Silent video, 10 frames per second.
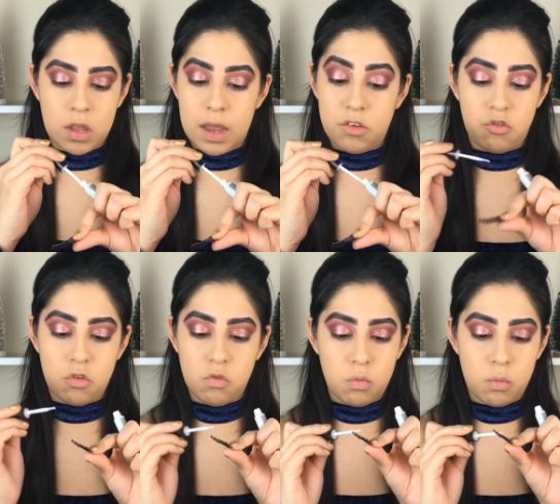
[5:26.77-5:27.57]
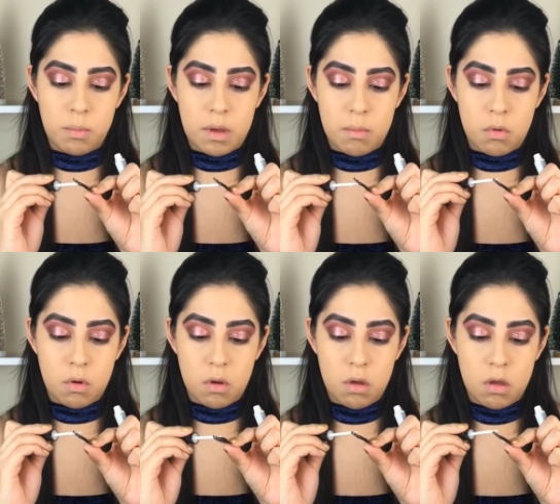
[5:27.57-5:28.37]
I just don't
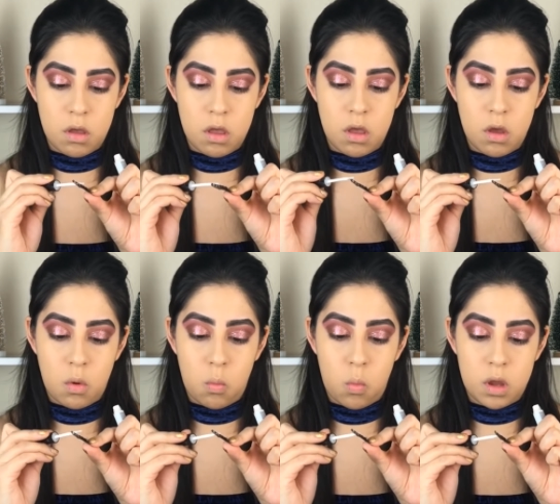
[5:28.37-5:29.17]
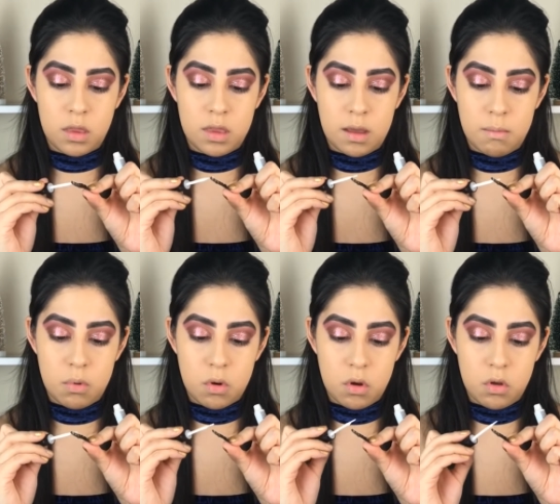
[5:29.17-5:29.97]
remember what
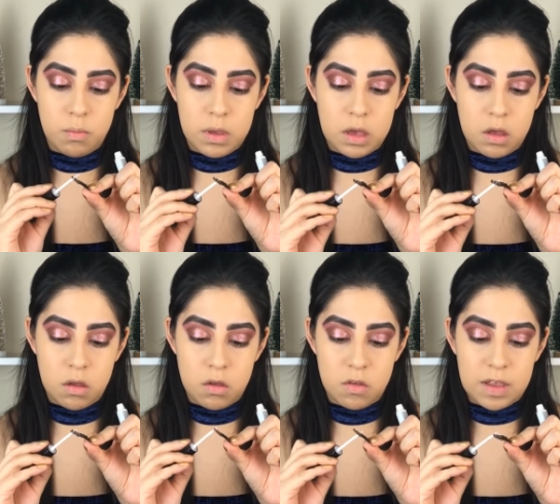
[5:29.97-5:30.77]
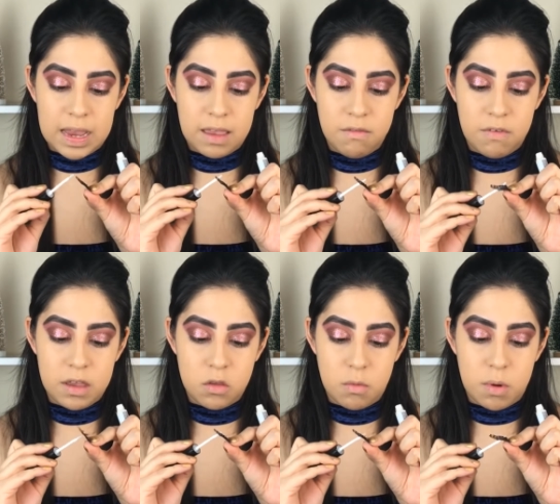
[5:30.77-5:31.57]
number because I can't
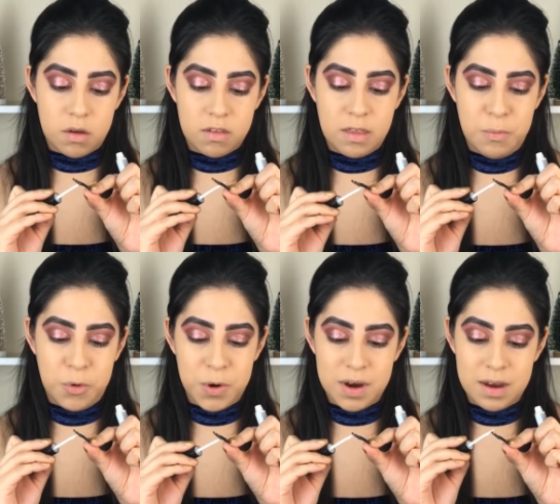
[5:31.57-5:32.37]
find their box anymore.